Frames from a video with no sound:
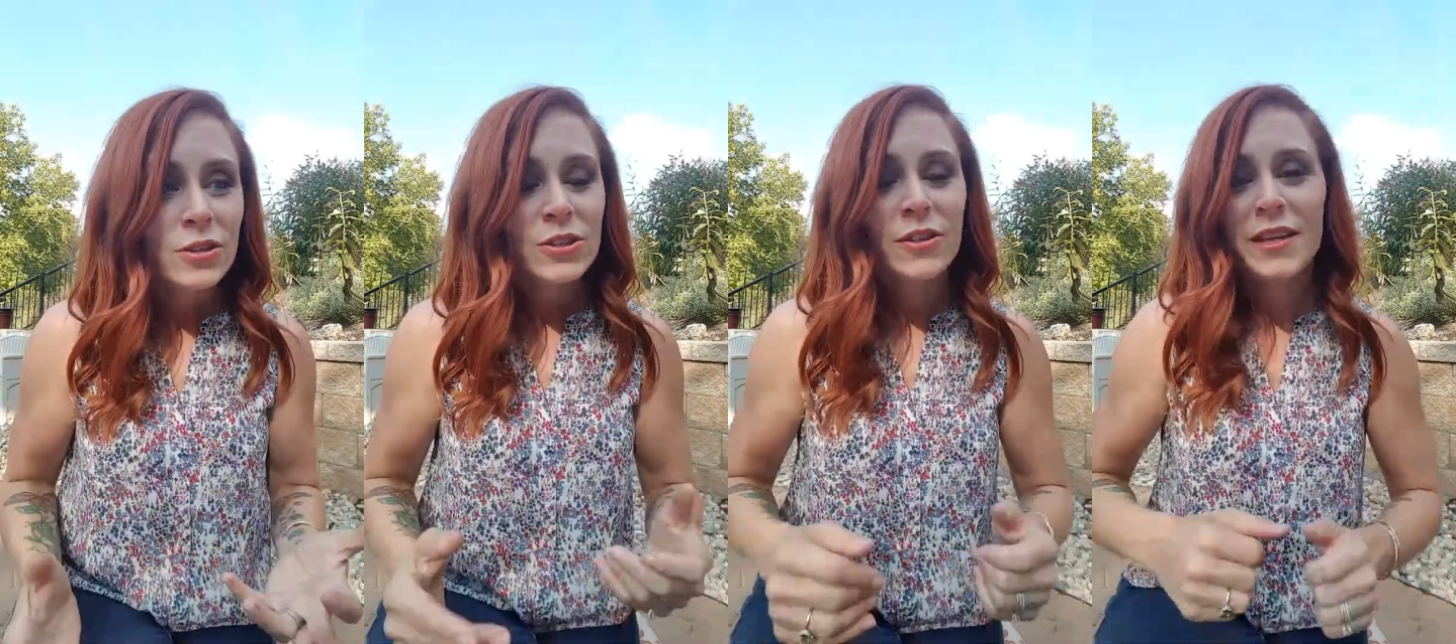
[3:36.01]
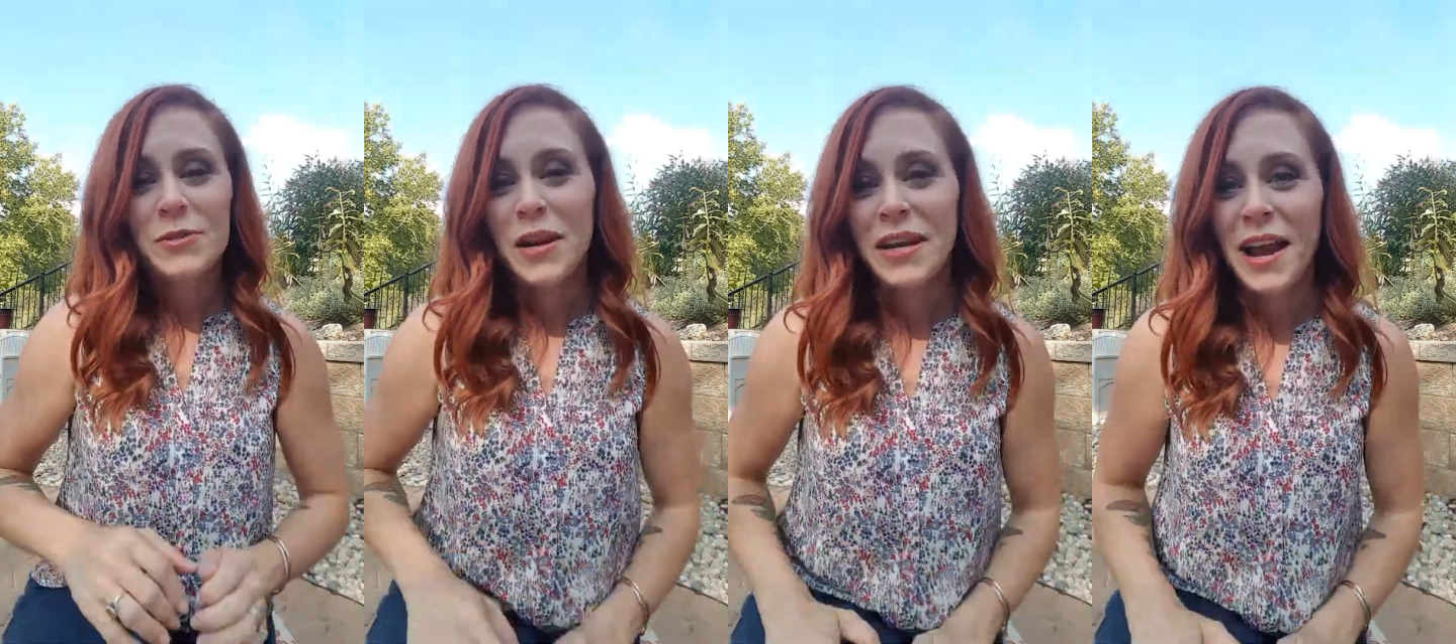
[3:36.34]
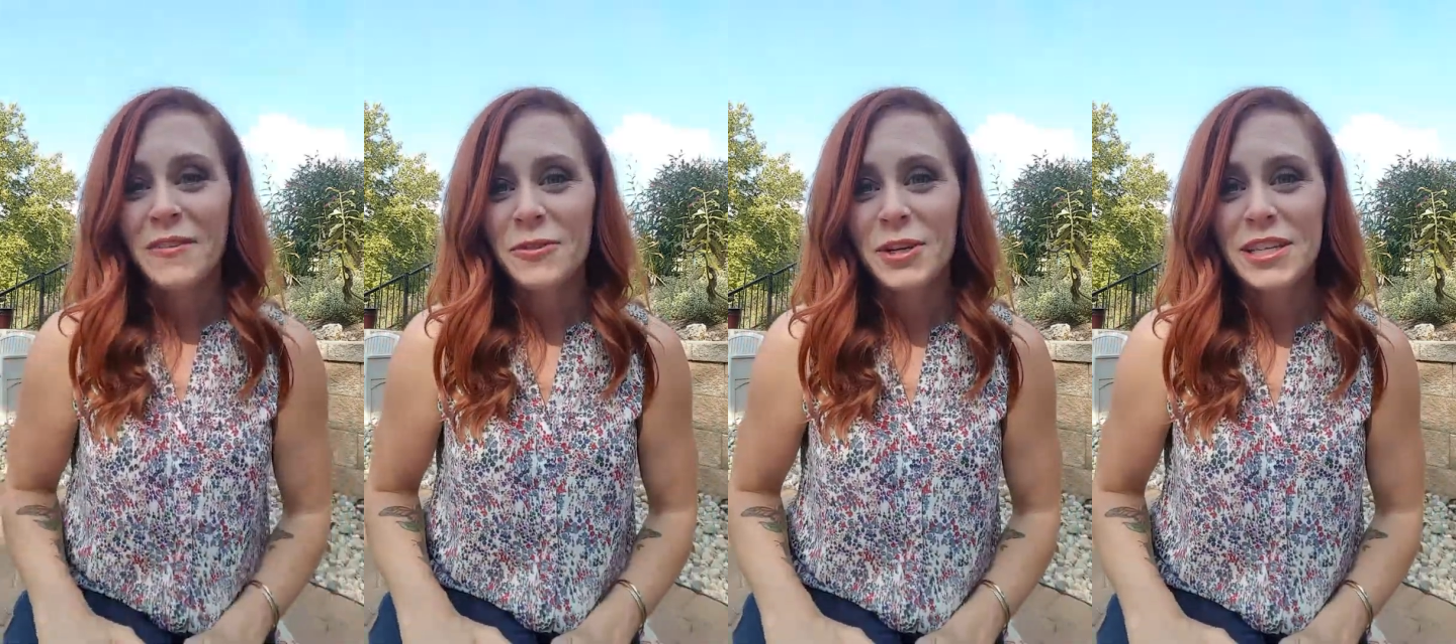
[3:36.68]
So that's what I
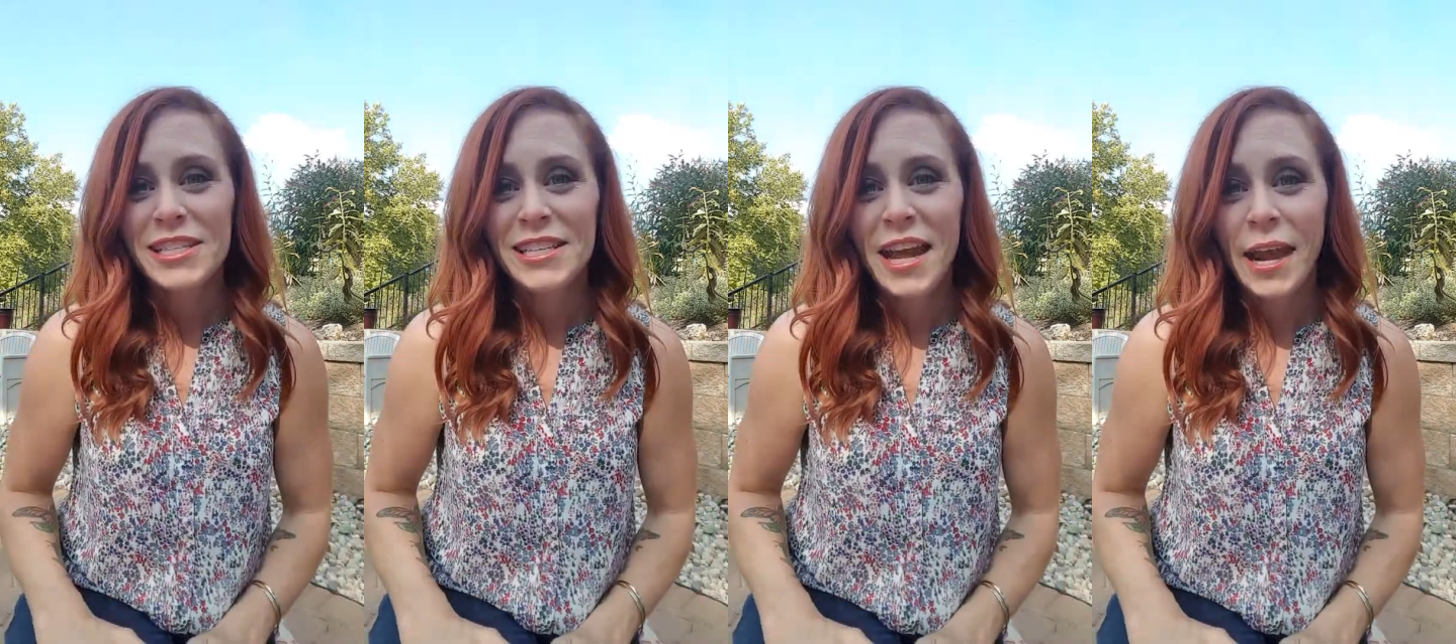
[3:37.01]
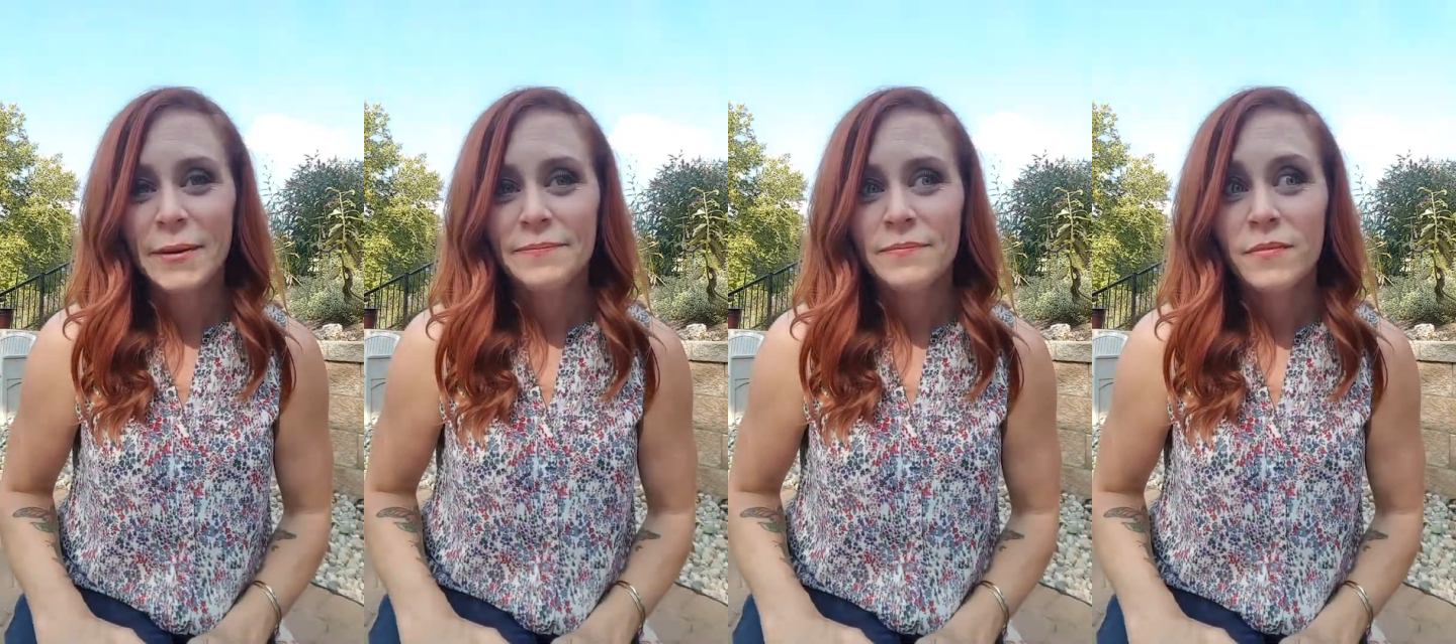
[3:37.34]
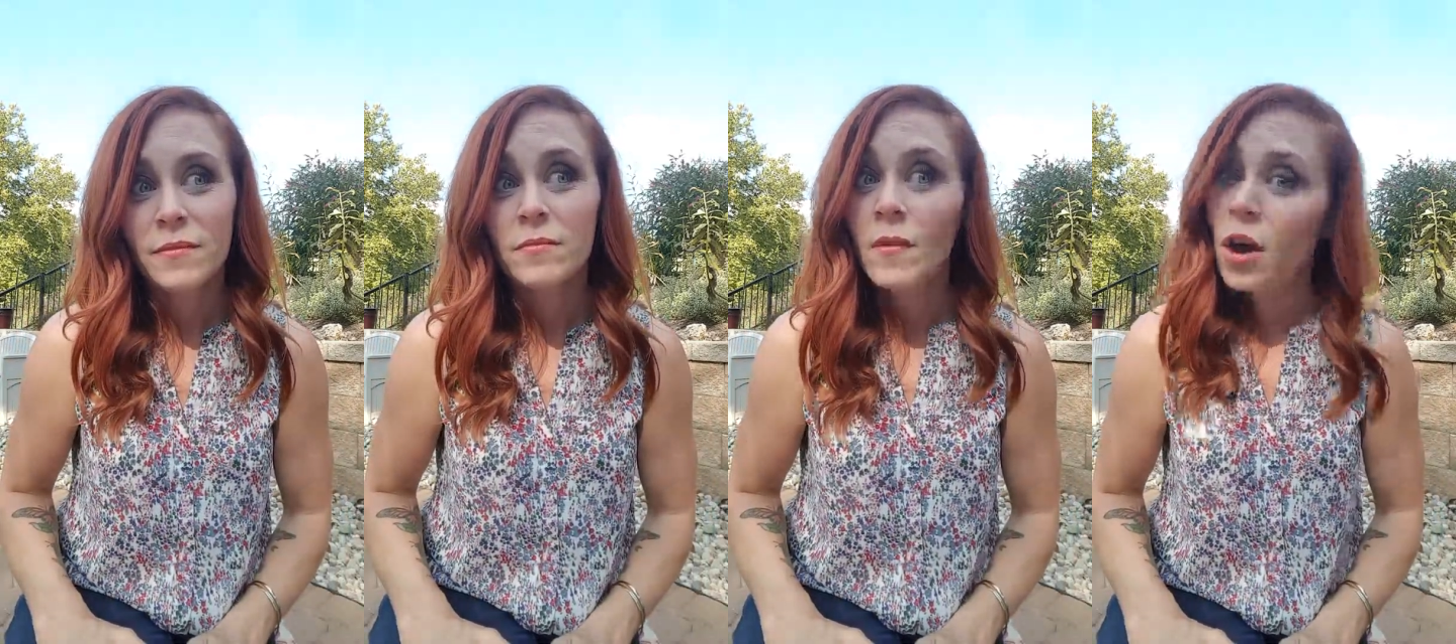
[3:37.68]
got for you today.
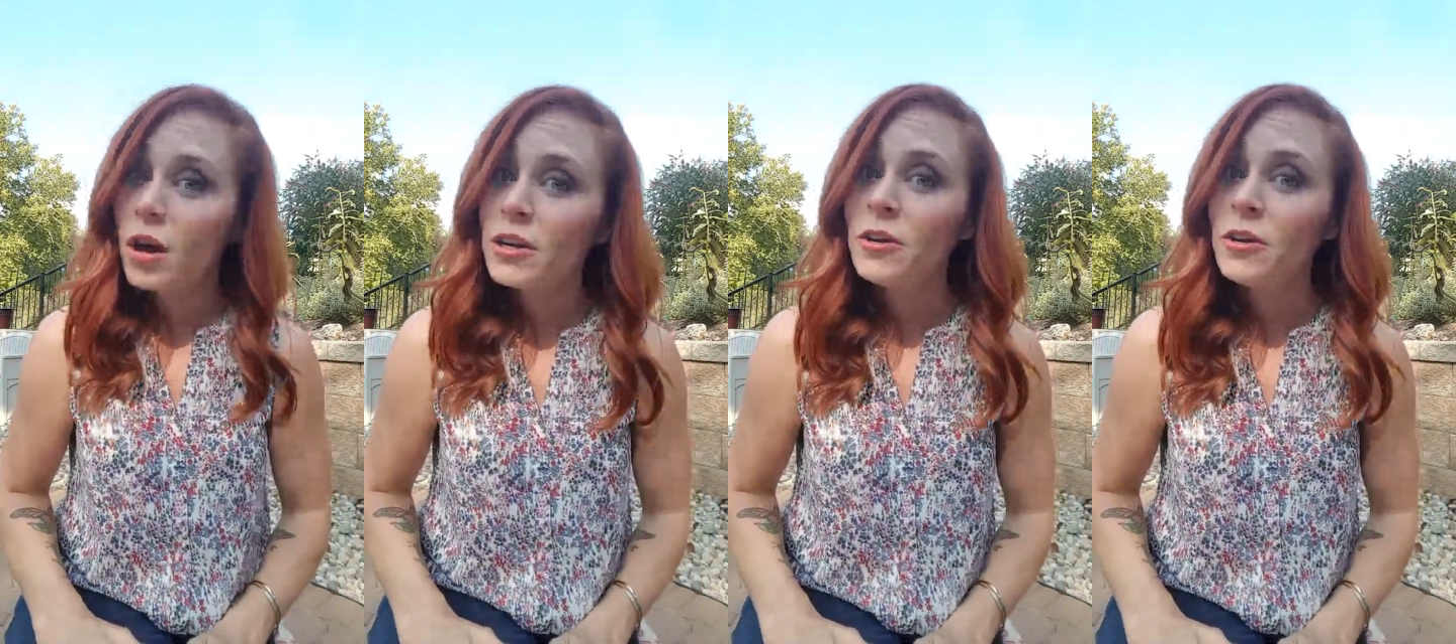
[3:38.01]
Are